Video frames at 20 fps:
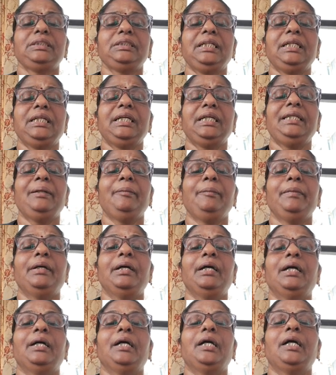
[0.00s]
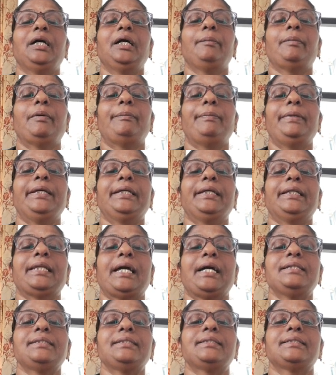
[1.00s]
In a public
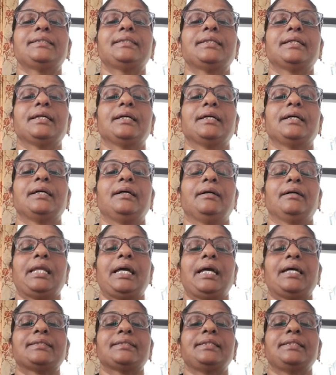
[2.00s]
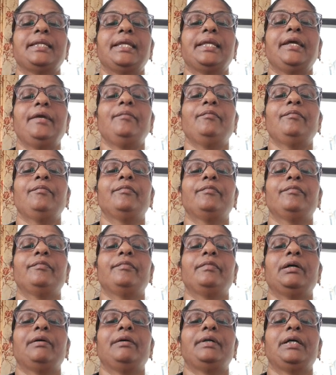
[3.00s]
class class name
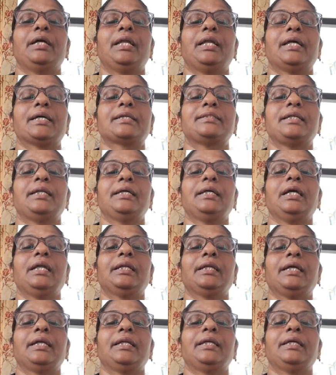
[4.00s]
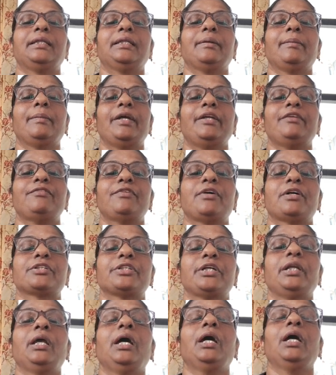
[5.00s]
we are extending and getting the main
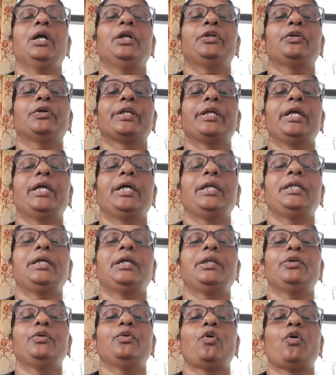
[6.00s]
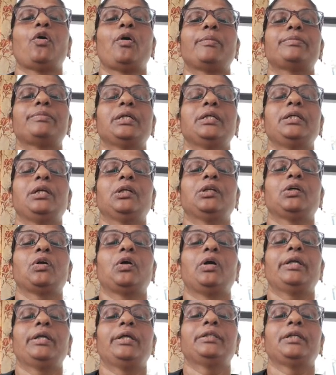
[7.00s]
function to create a new object and
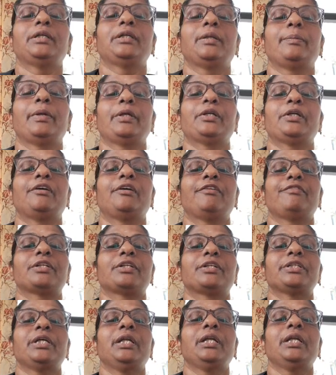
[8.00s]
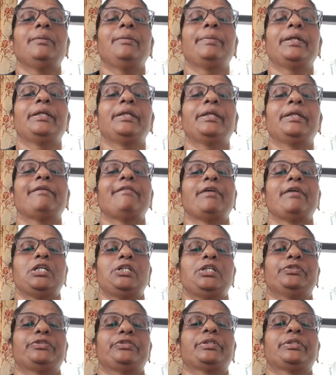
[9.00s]
calling that particular function and print the
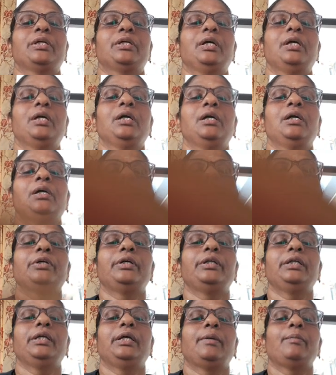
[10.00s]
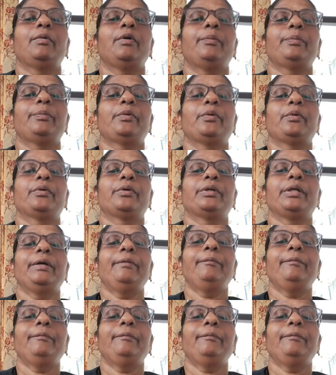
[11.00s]
values. So in the above program